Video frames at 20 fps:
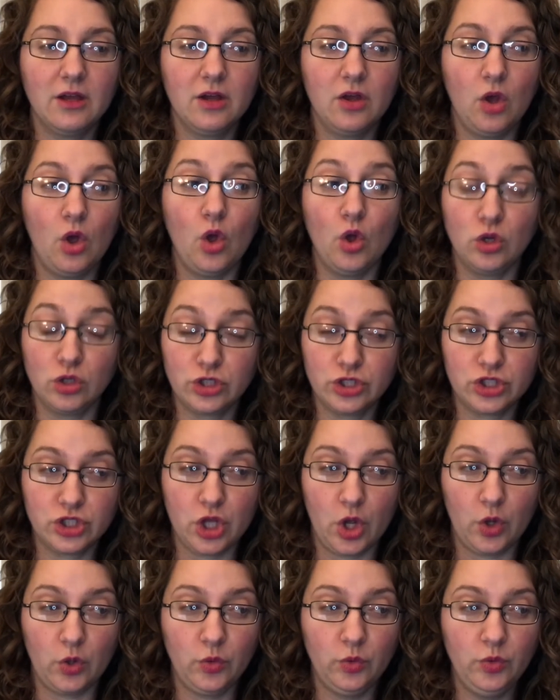
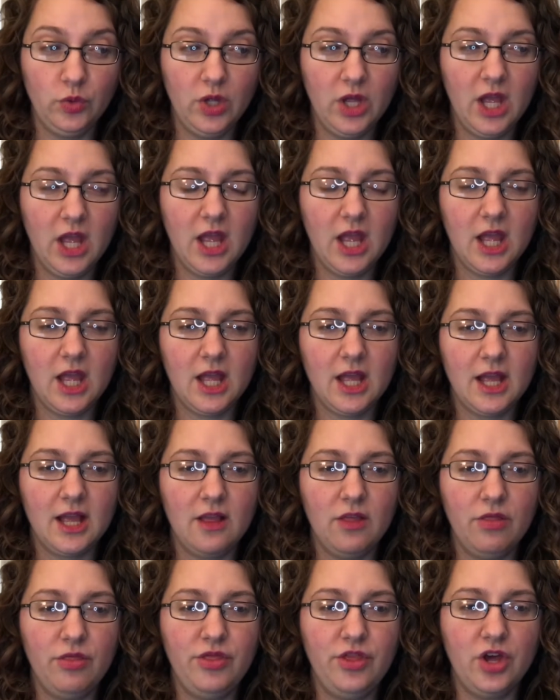Also,
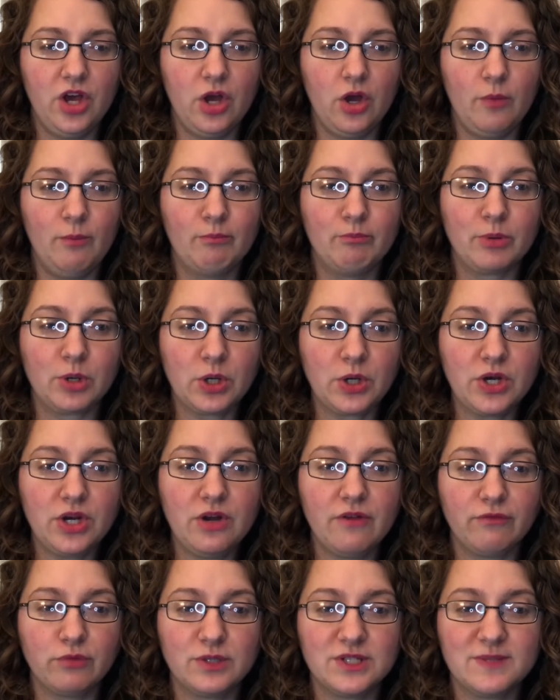the burden
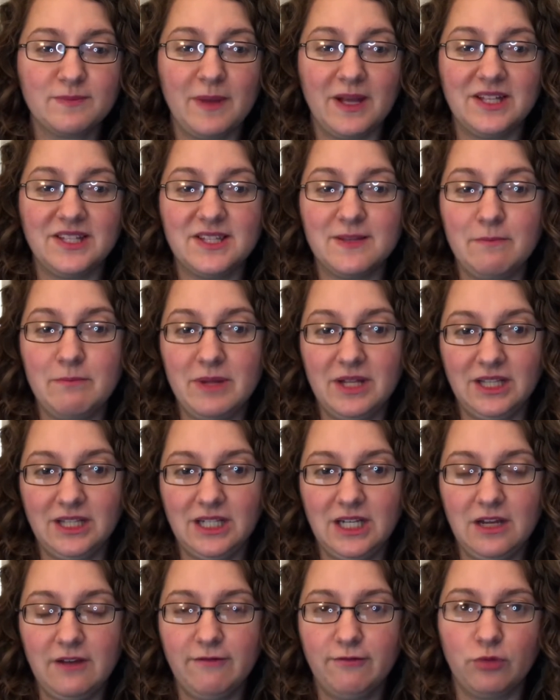of
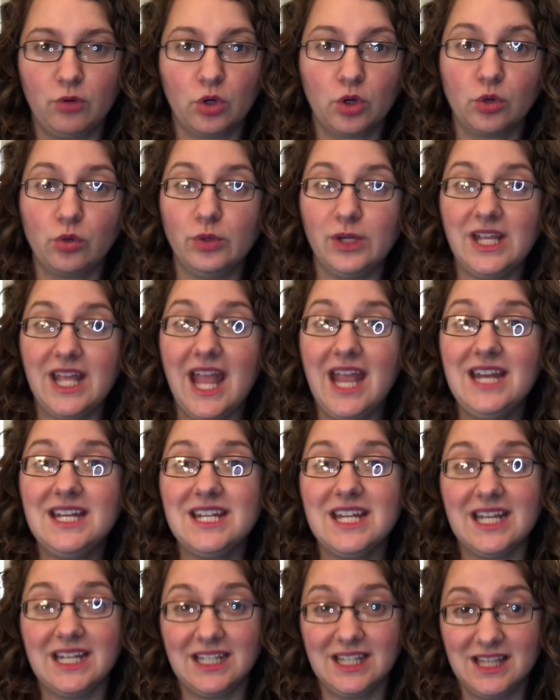responsibility for
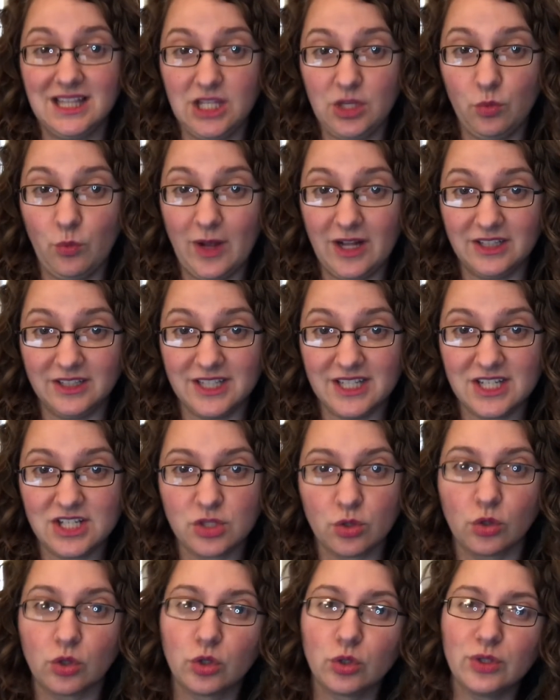creating the wellness or
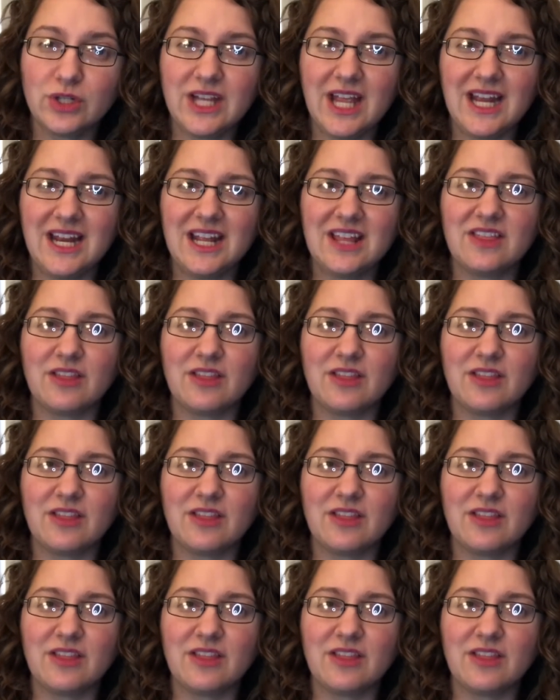creating the